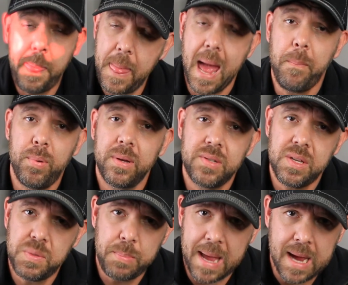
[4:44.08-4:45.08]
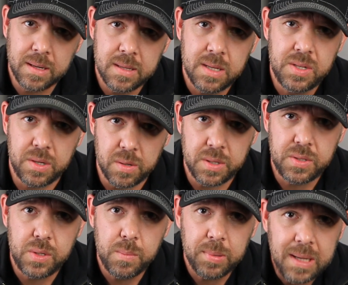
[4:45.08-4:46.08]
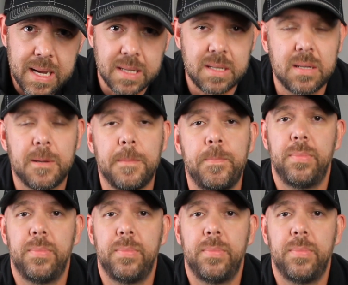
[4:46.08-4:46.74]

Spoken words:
that brings us back to the Series II Plus.